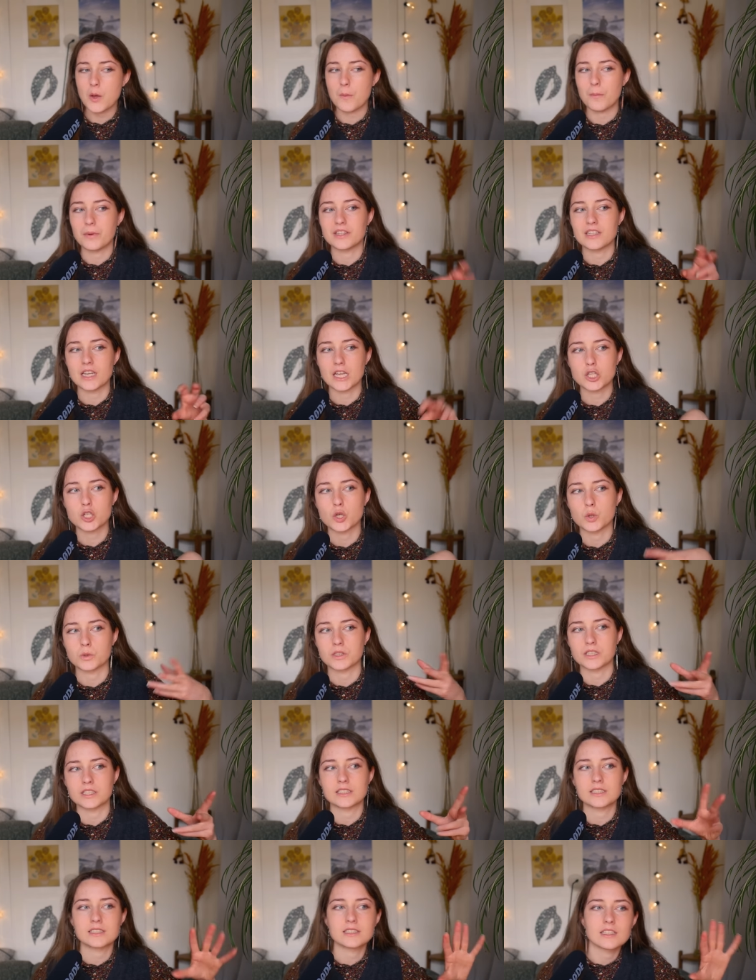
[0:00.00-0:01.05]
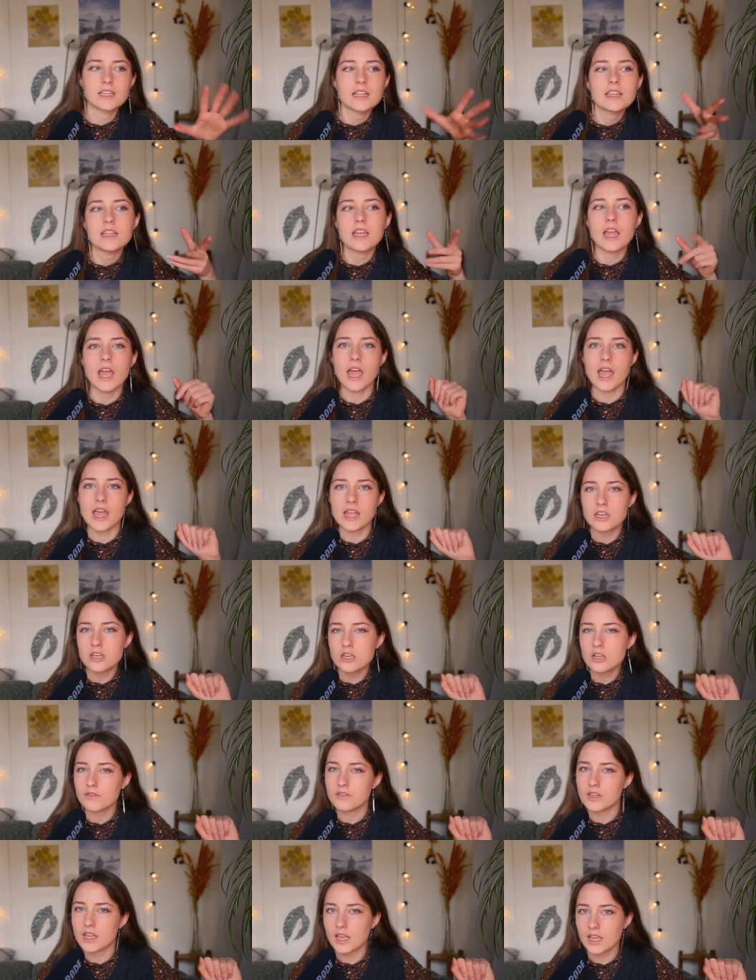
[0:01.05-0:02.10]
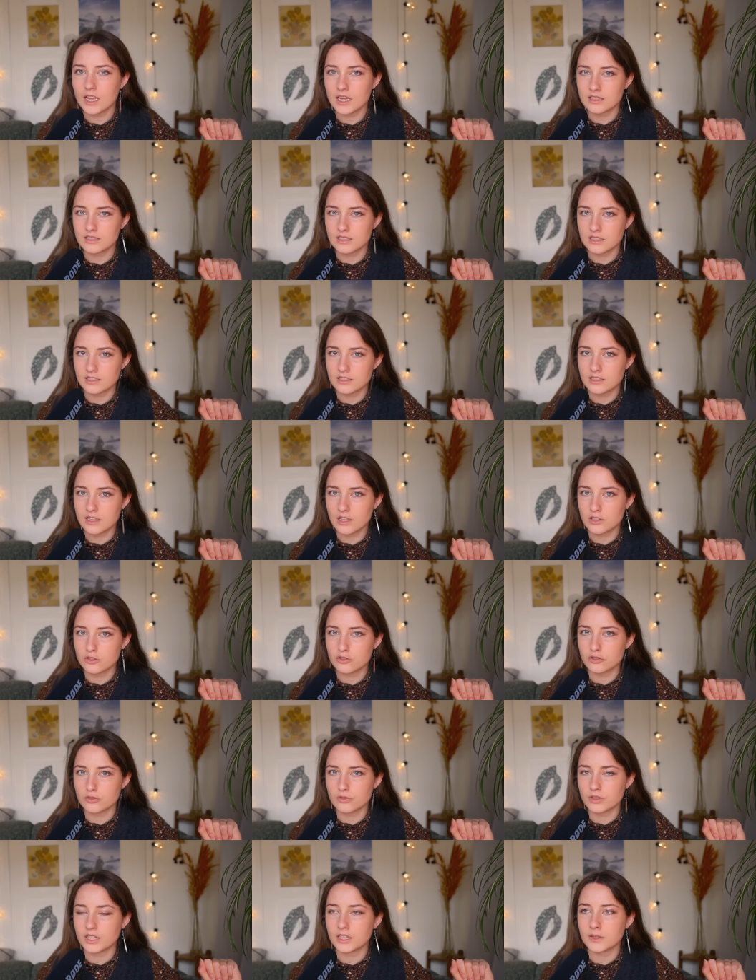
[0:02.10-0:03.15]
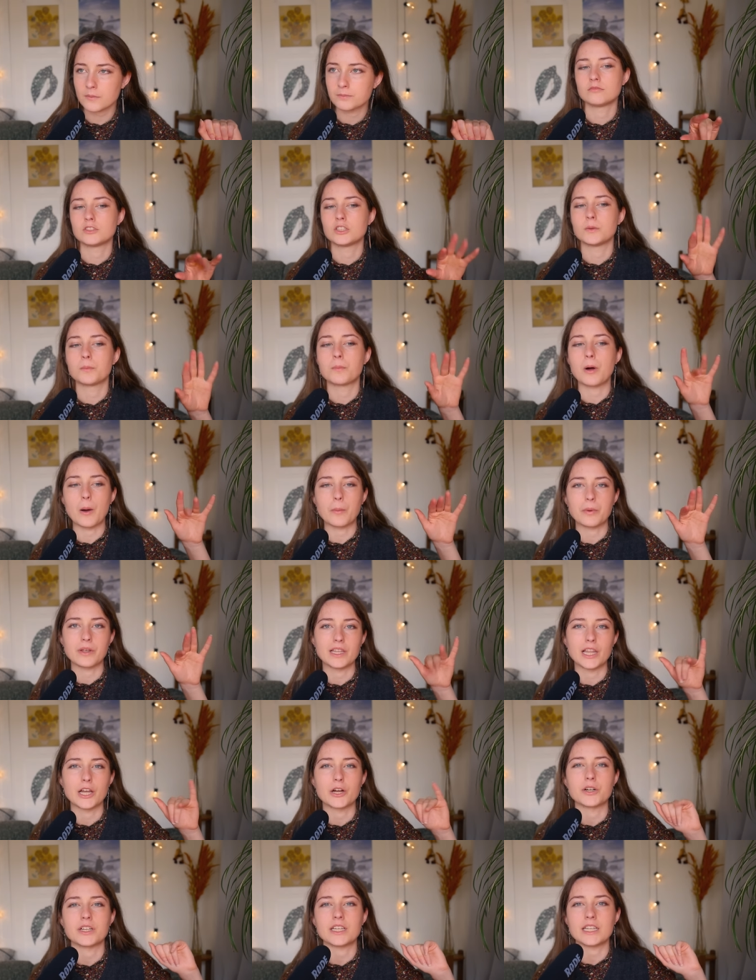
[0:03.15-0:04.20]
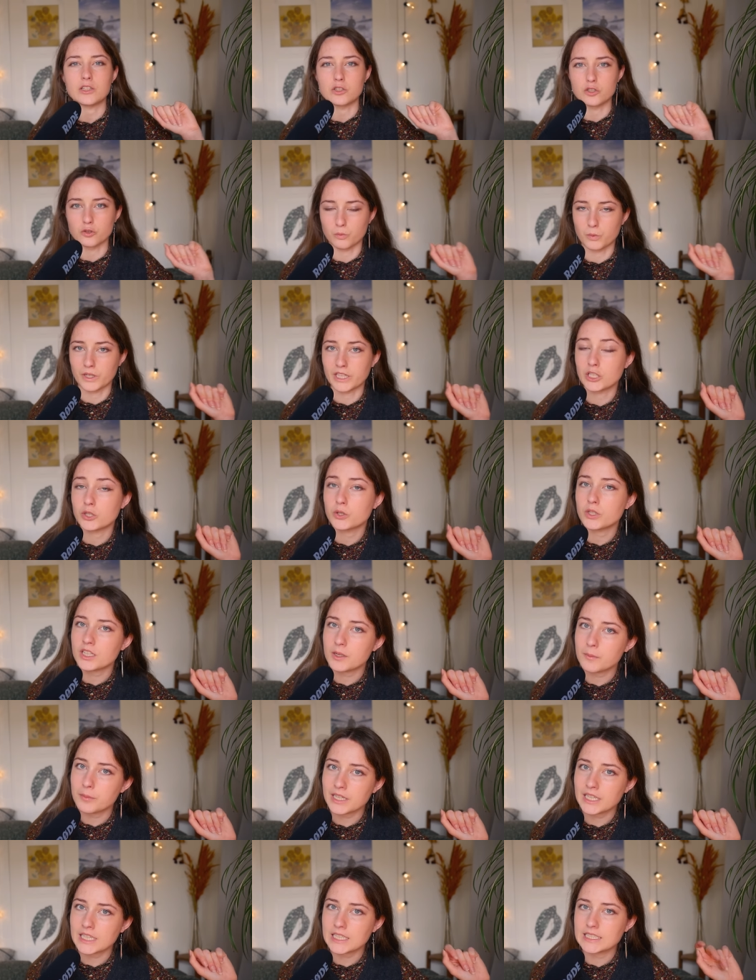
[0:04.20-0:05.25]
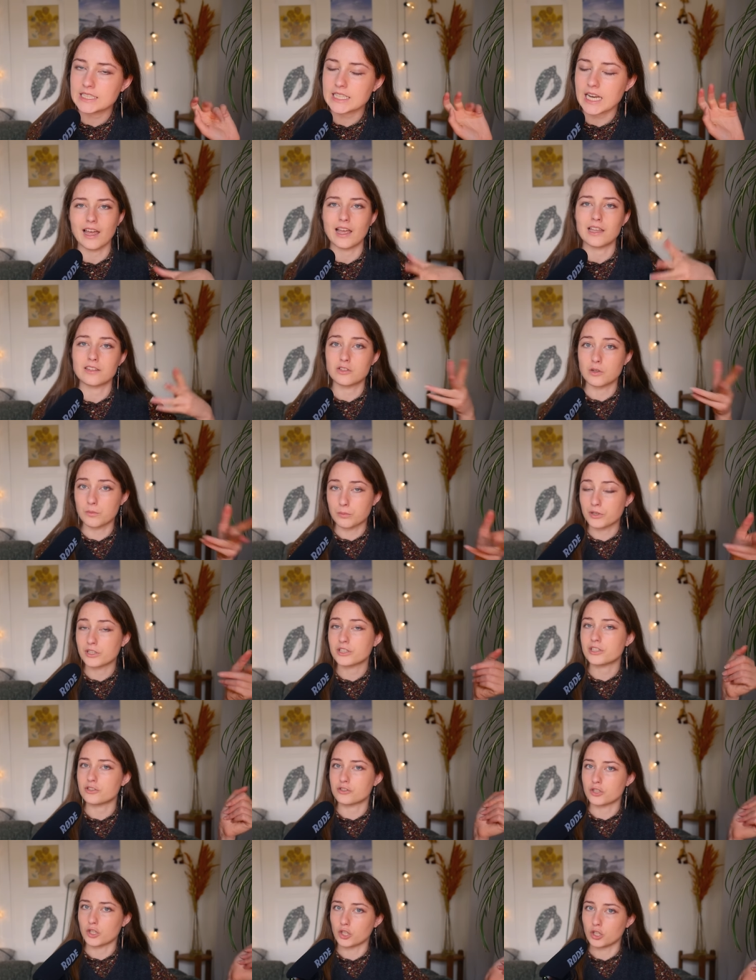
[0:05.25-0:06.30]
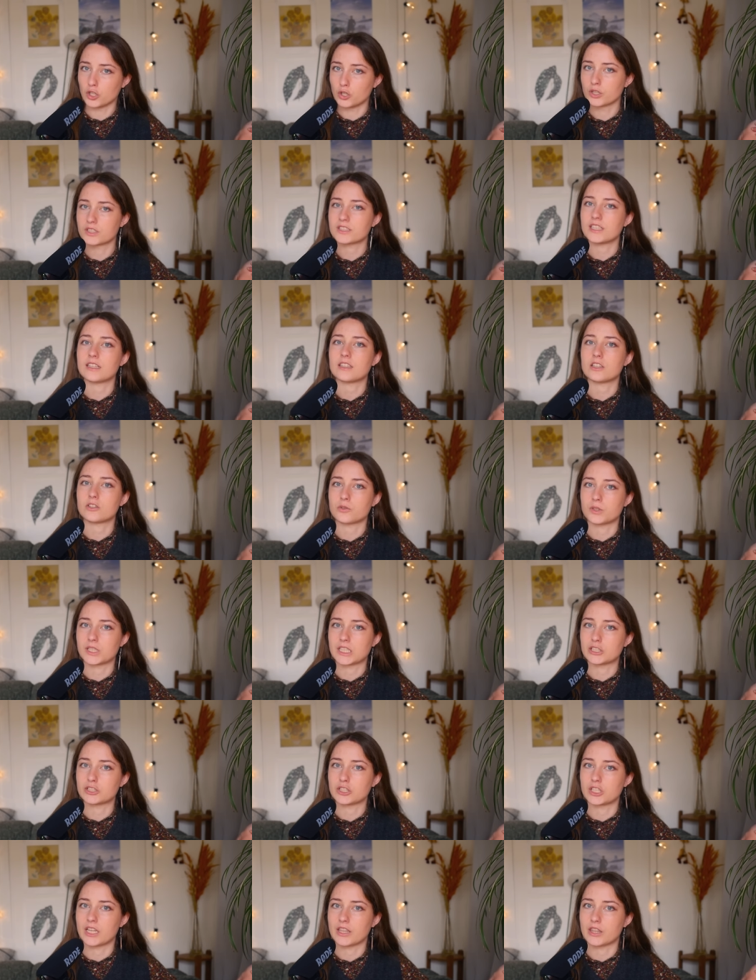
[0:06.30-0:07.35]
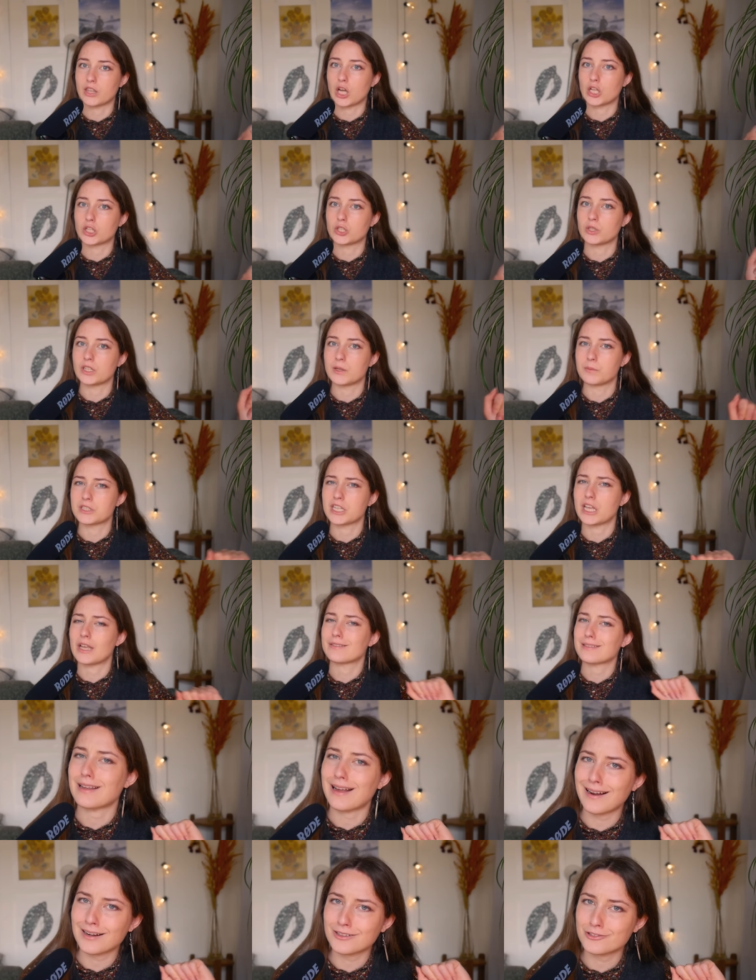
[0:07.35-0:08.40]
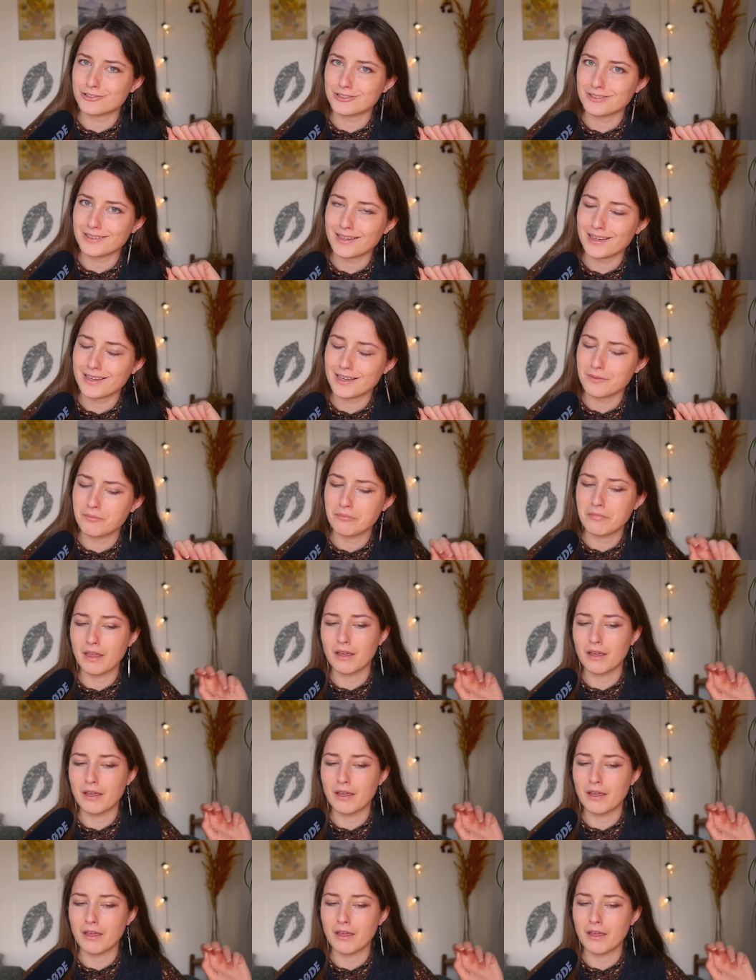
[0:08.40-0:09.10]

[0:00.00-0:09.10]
but then towards the end of the eighteenth century, the popularity dwindled a bit as the British looked at the tradition and thought to themselves, actually,